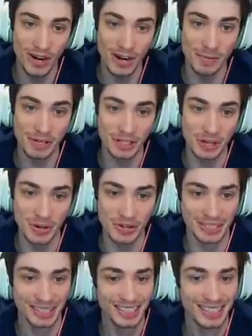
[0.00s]
want to be
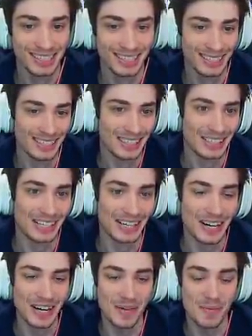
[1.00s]
doing.
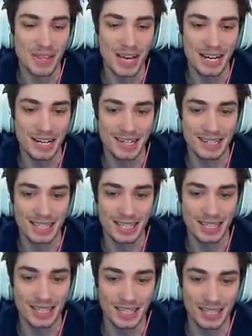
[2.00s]
Uh, but that is
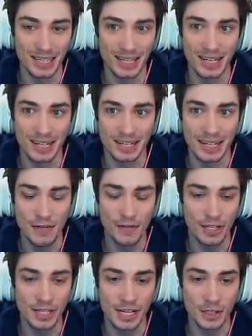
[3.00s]
uh,
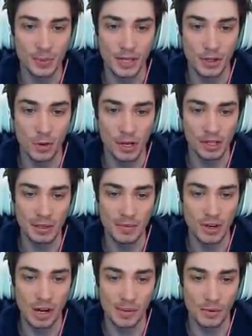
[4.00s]
definitely a nice play. Quickly
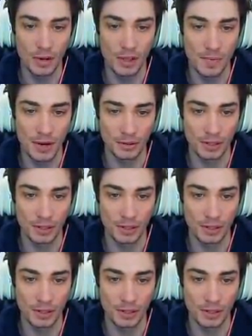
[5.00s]
becoming one of the better